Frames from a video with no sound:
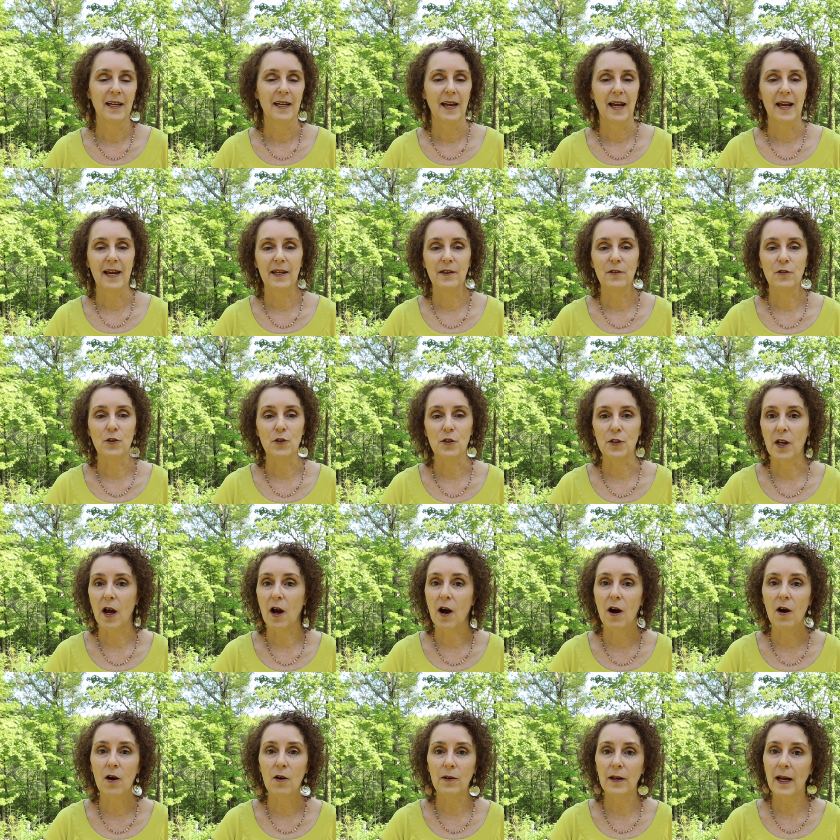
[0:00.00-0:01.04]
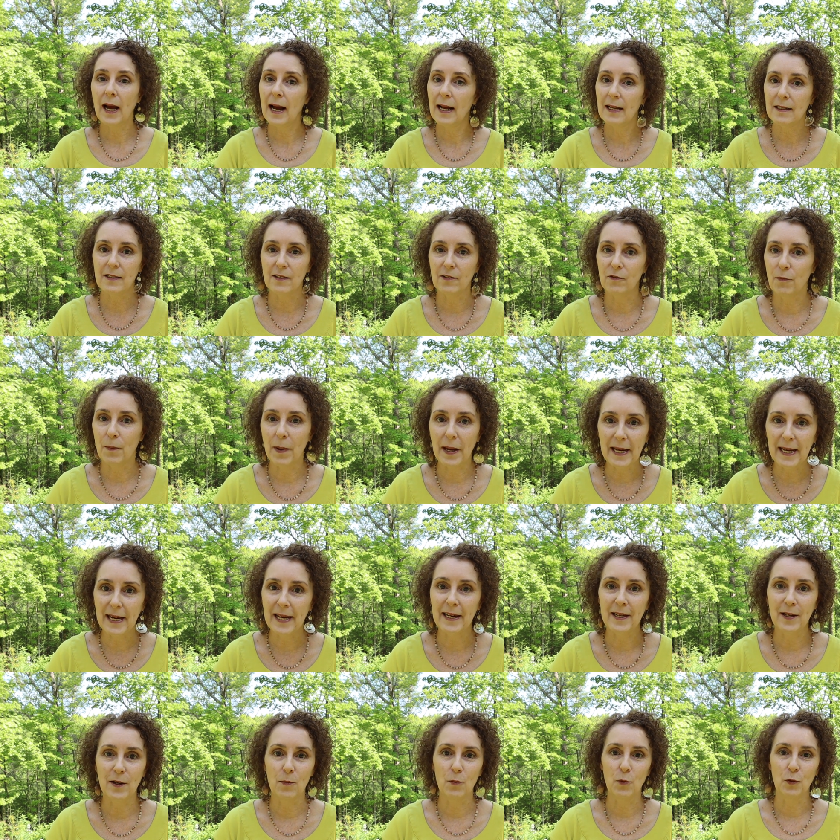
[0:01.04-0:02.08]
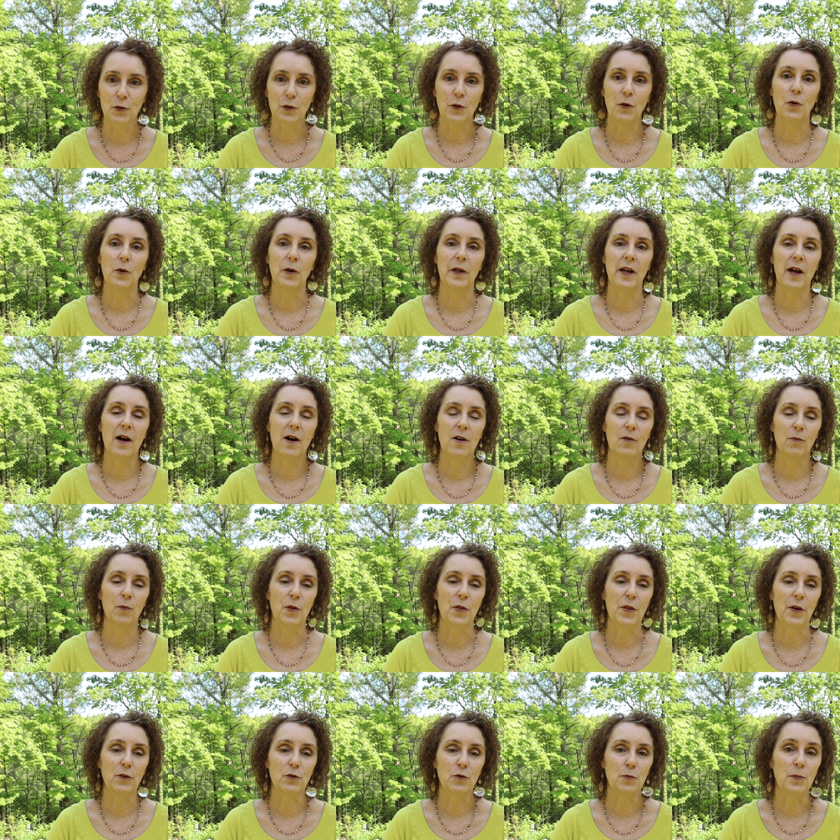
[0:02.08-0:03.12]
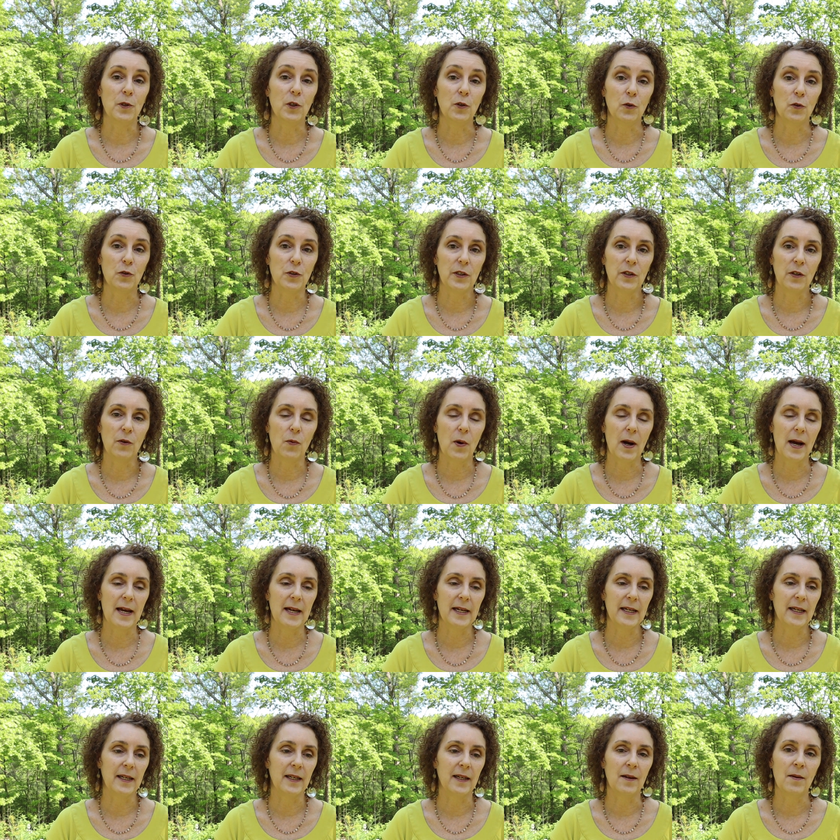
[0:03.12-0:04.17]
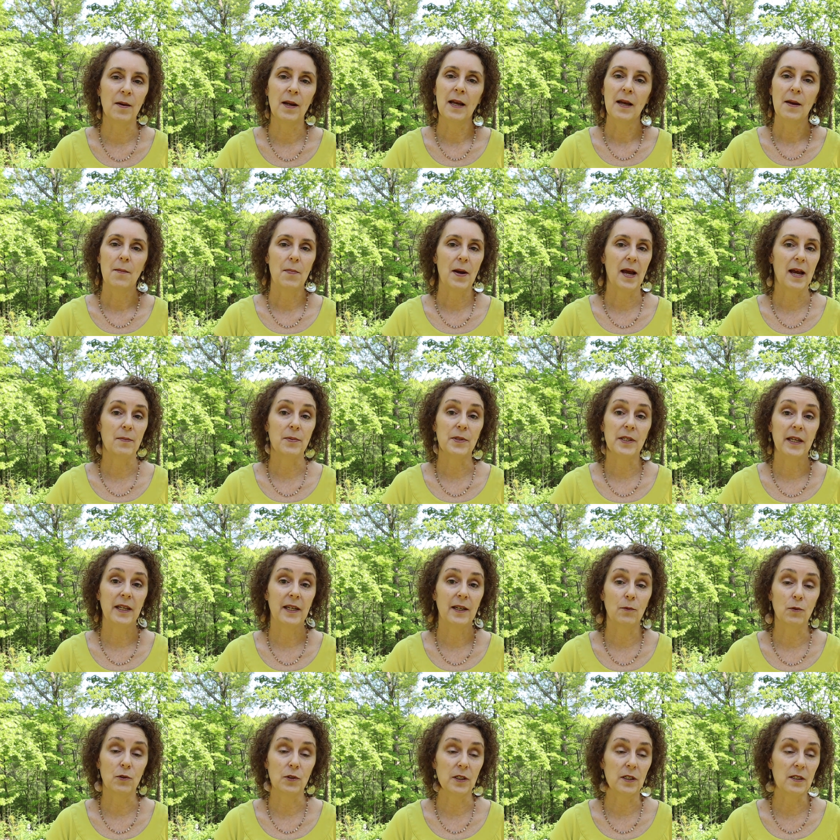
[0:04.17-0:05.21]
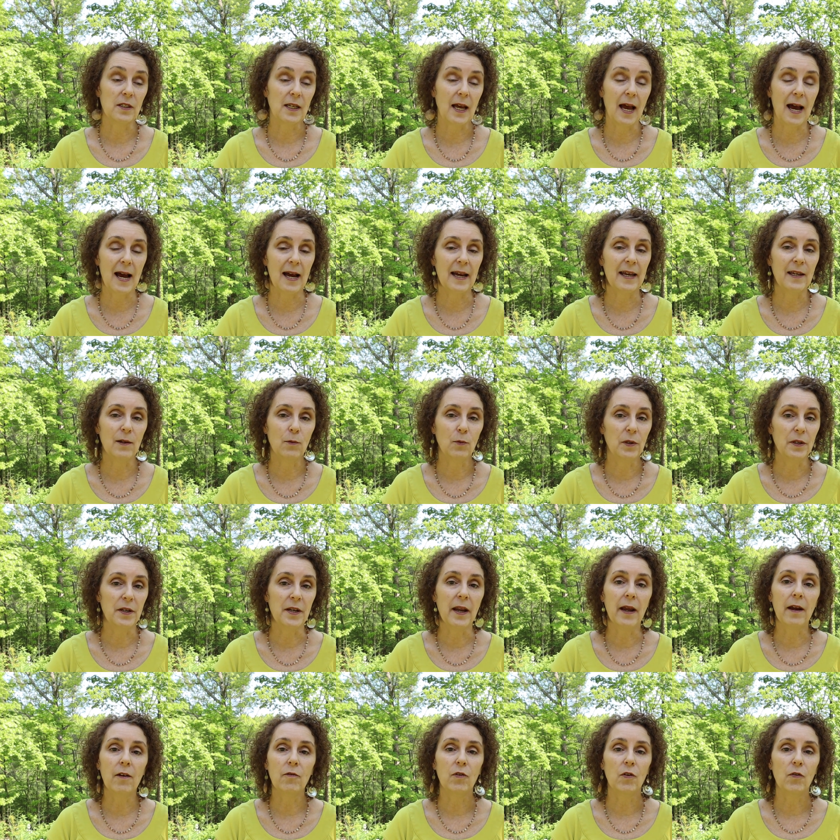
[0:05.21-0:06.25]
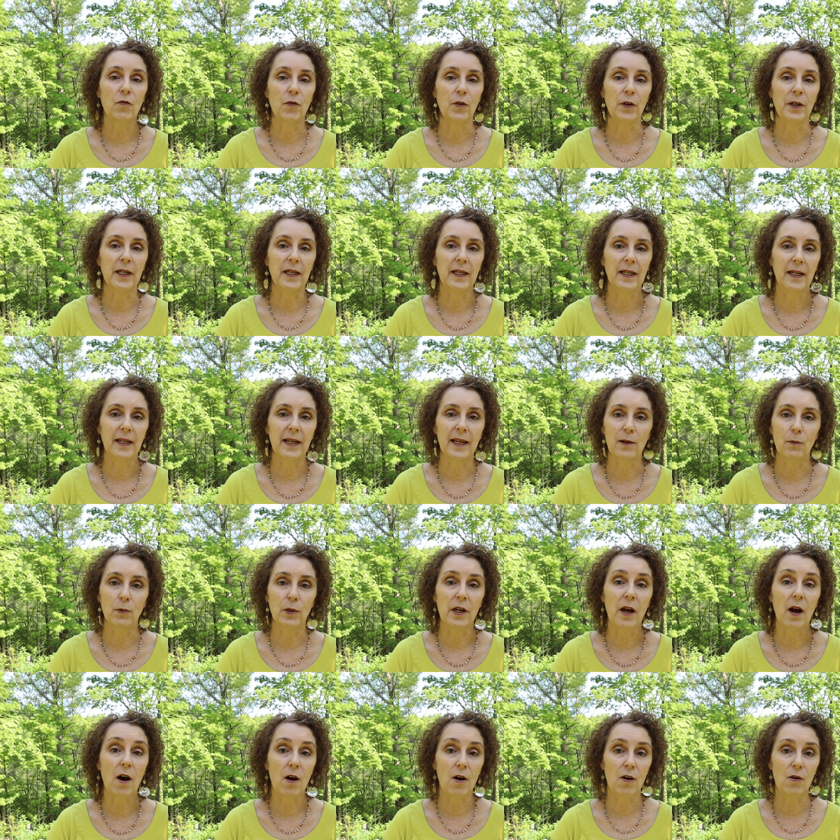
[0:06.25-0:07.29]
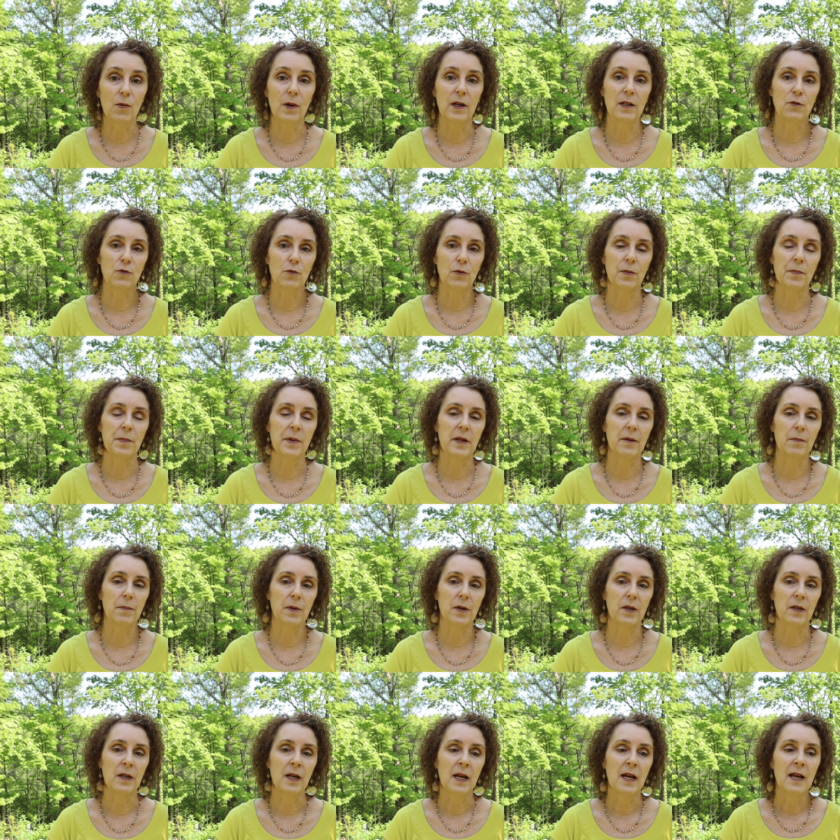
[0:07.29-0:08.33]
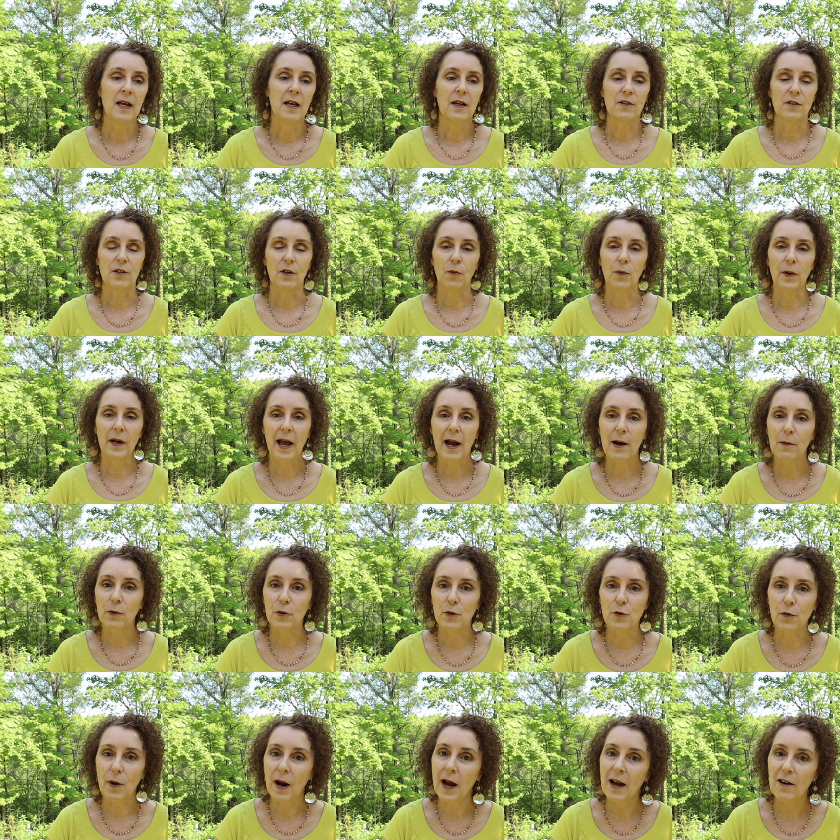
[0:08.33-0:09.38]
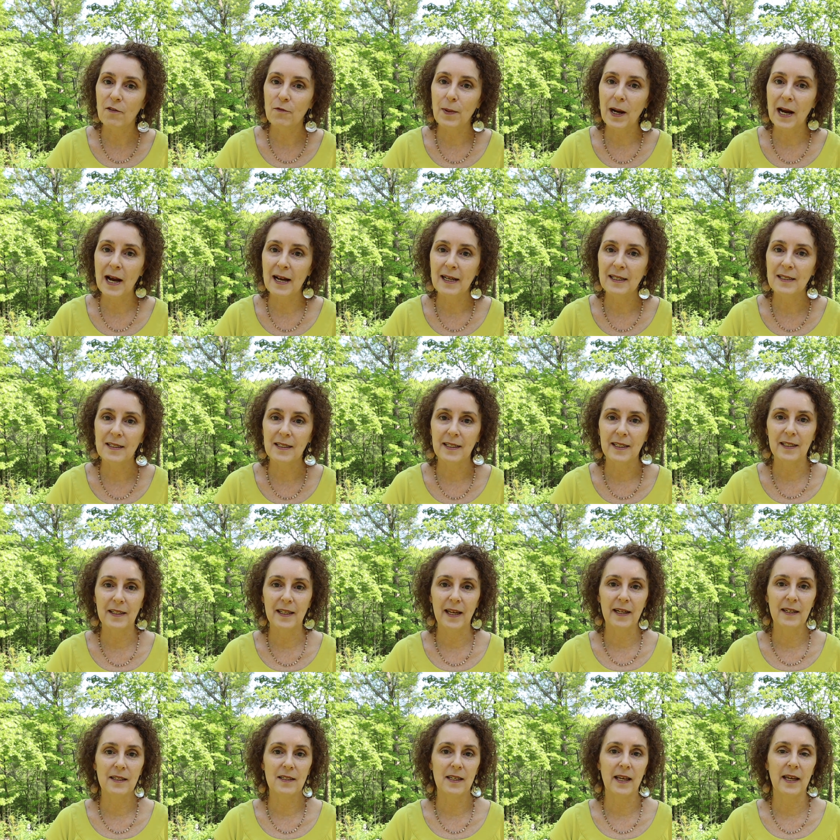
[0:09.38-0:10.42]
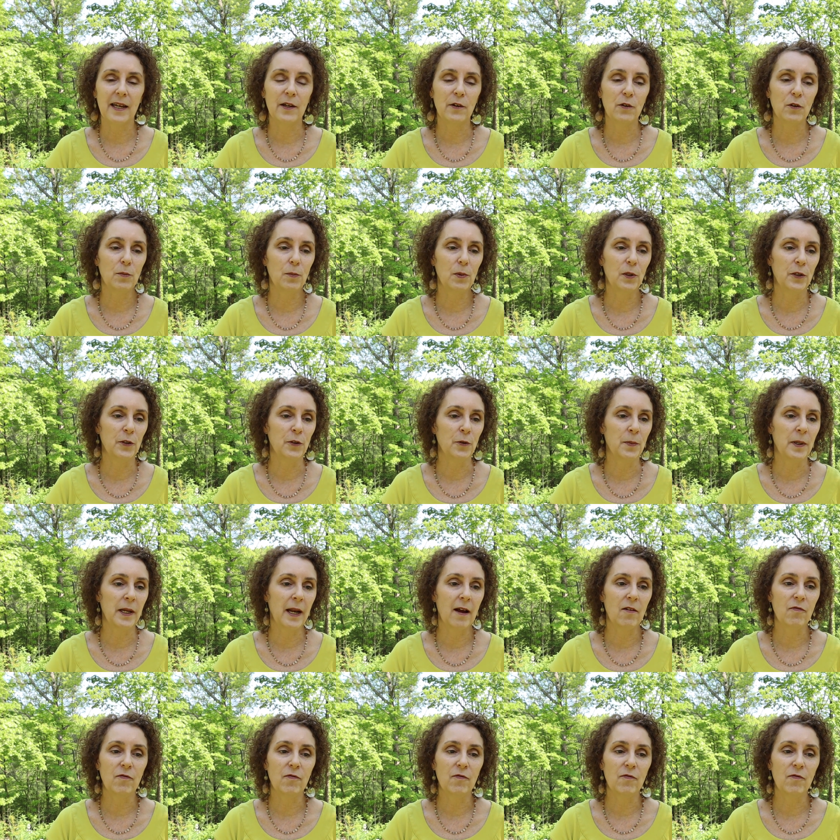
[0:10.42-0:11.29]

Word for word: and just all kinds of mayhem was going on with those mules and the wagon. And Pap said it was a sight he would never forget. He would always remember. So when I would drive by and see that azalea blooming, I